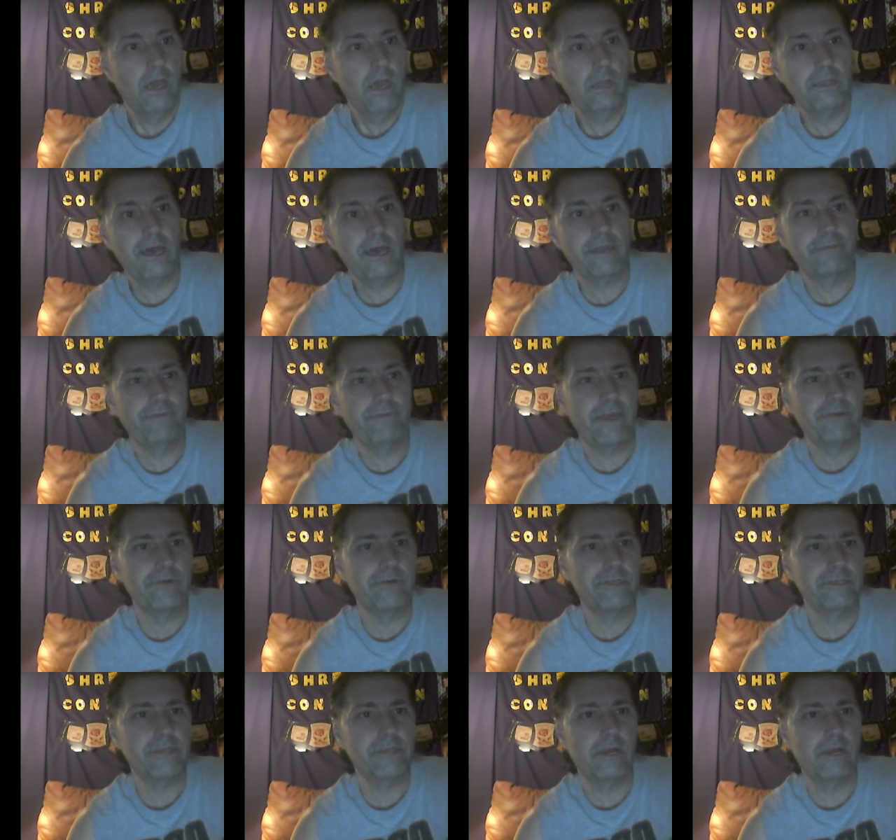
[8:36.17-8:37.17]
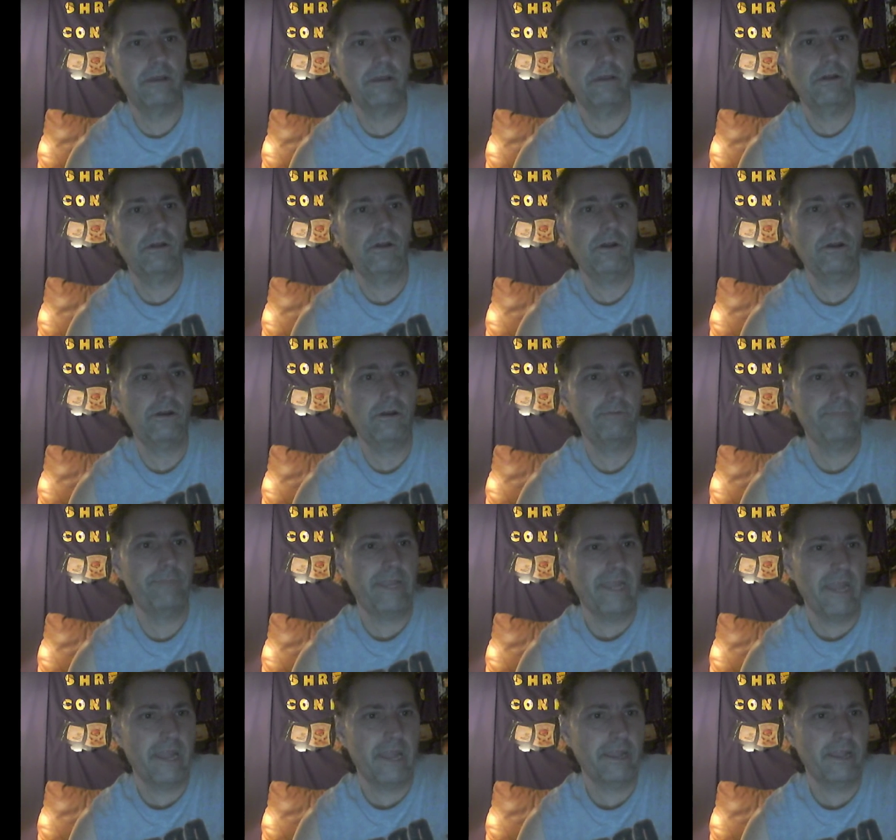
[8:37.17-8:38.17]
a lot of veterans are, are
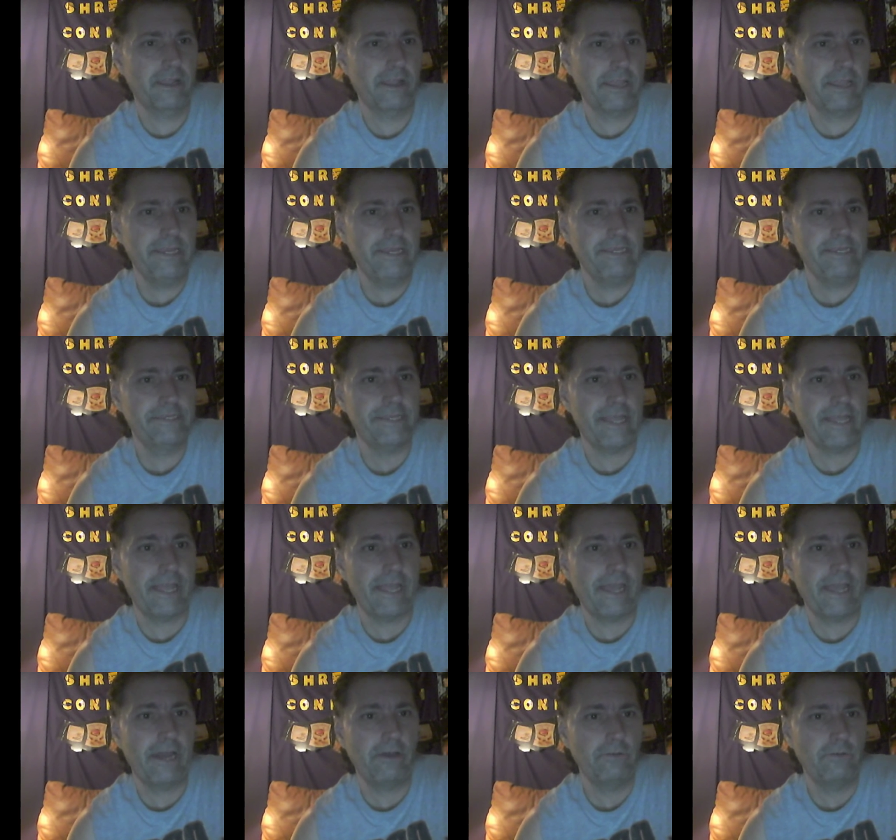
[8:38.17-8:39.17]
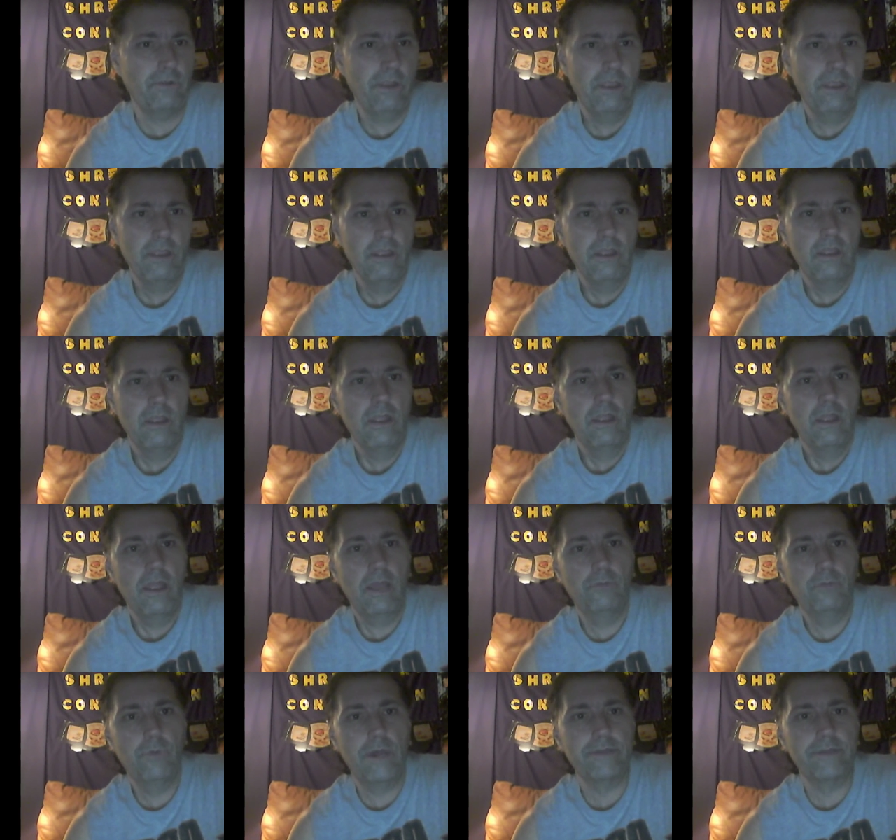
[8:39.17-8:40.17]
being eased out,
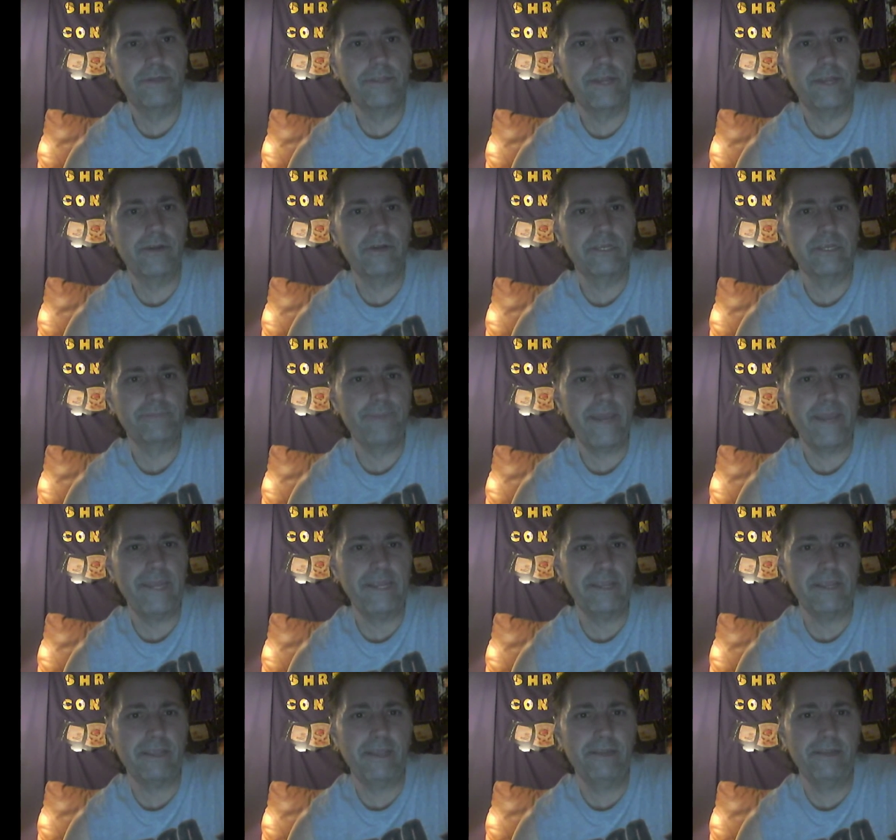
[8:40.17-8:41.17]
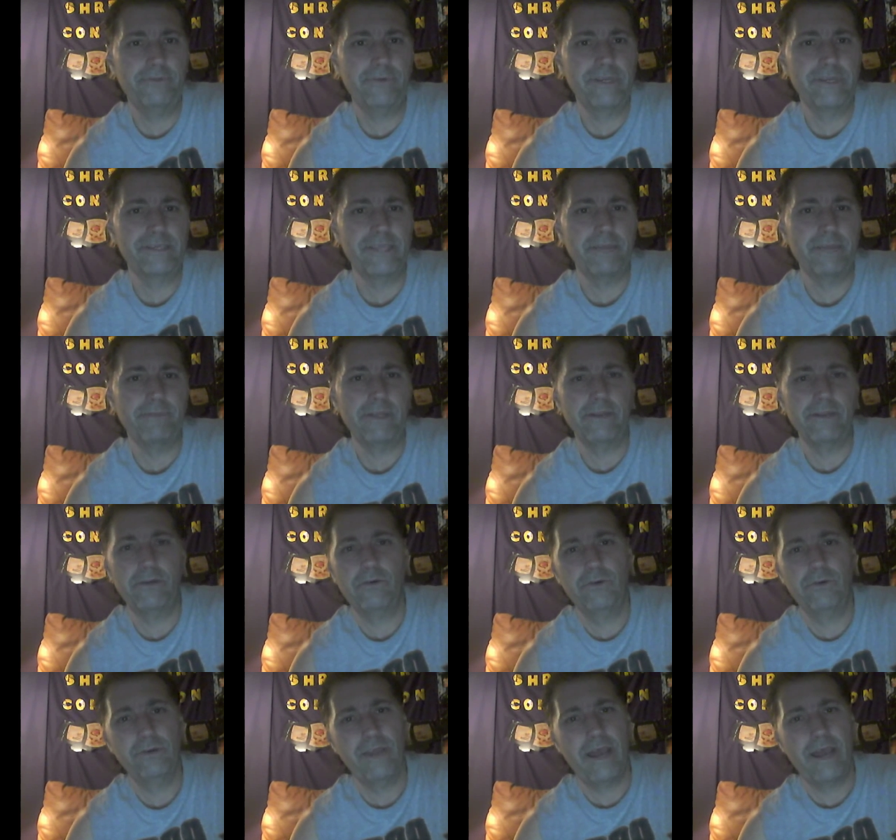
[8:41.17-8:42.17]
and whether there is panic and resentment
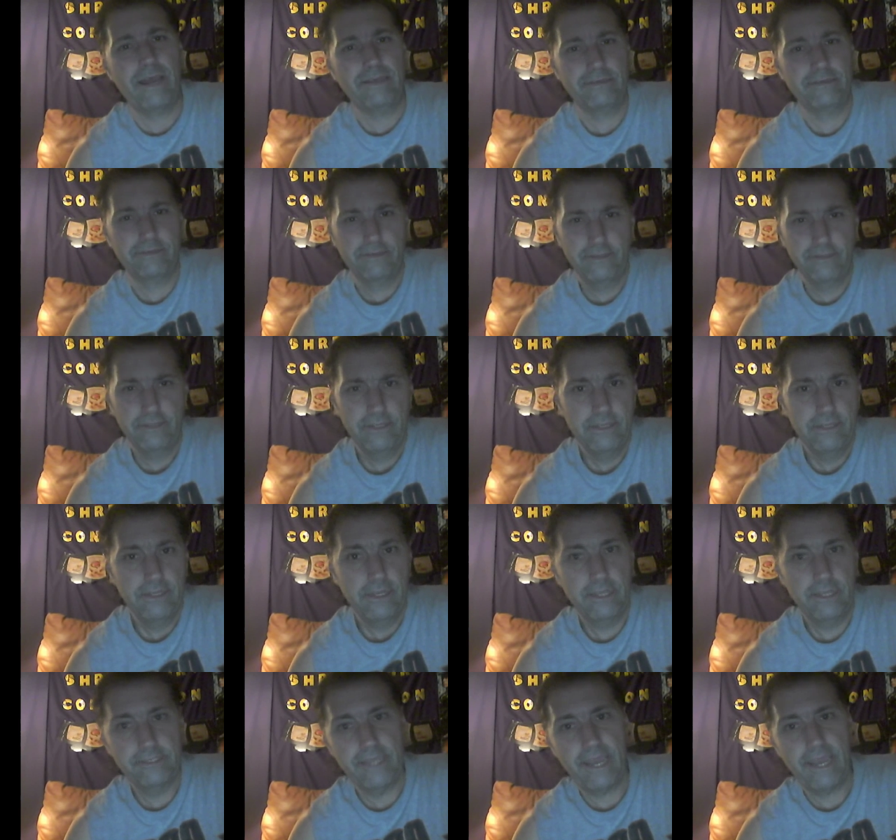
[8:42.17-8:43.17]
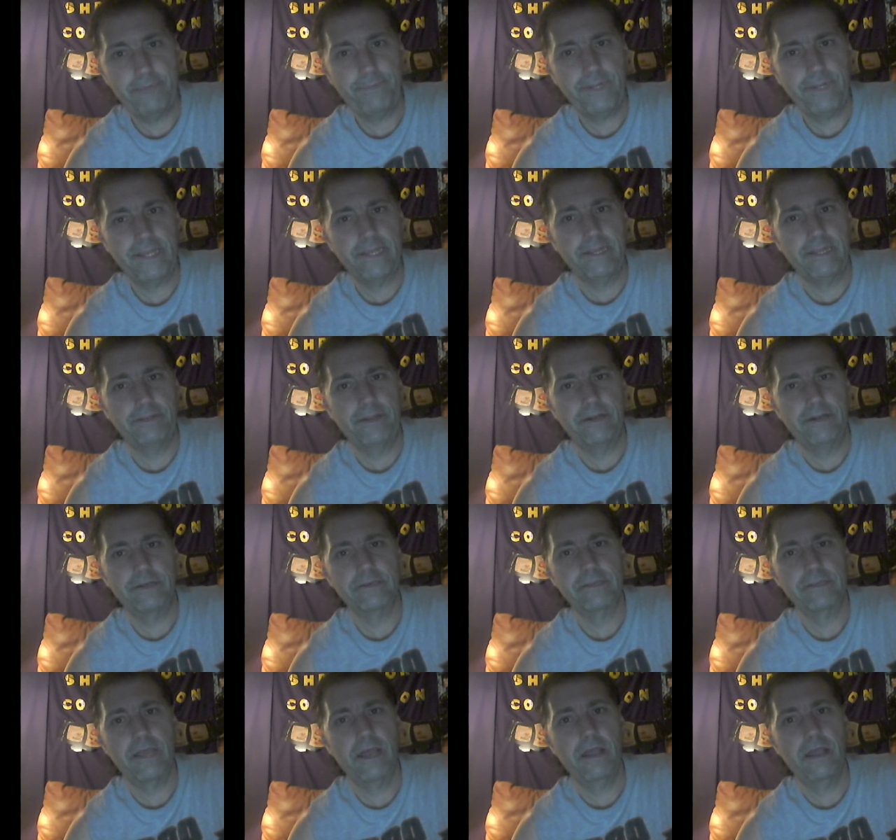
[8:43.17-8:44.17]
or not, it's happening, and
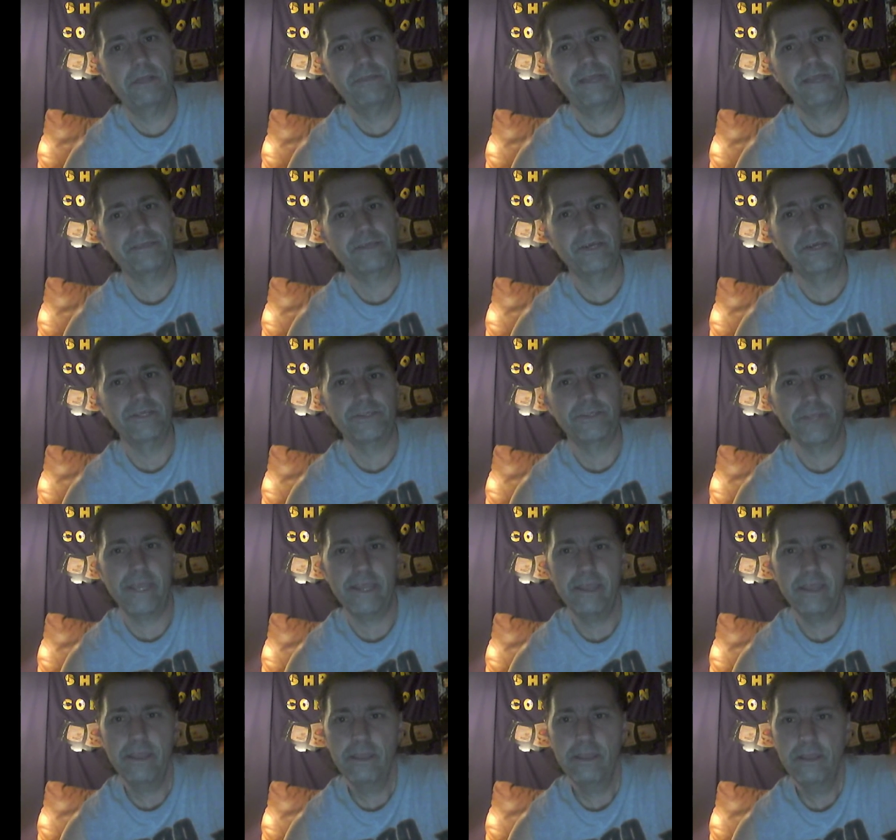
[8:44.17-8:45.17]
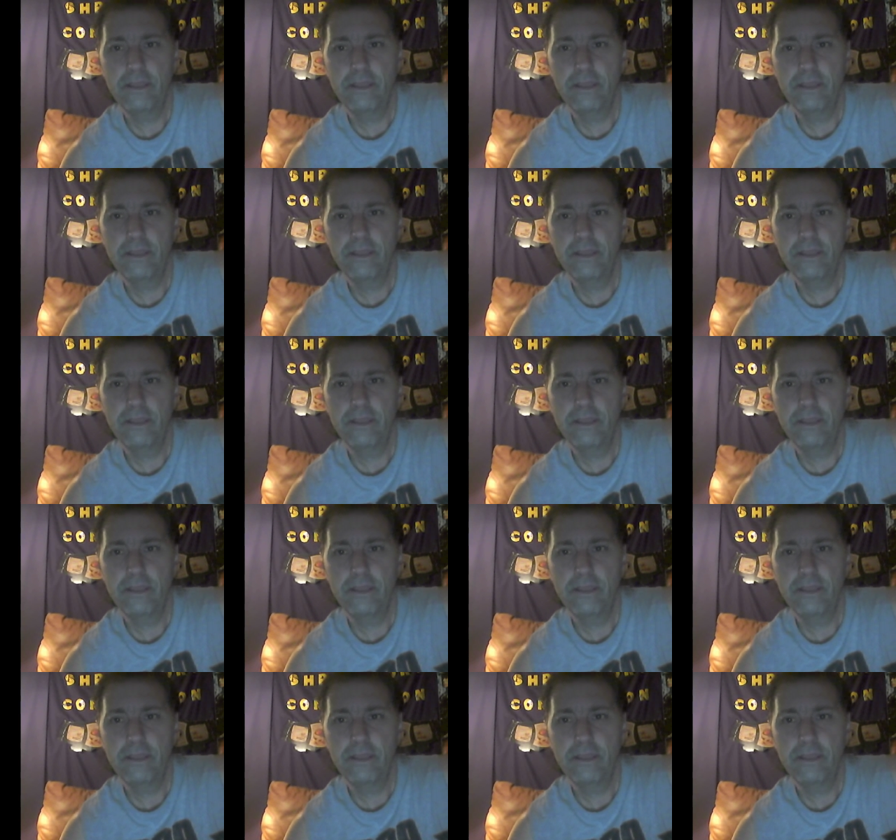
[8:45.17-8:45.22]
there's a, that's a good thing.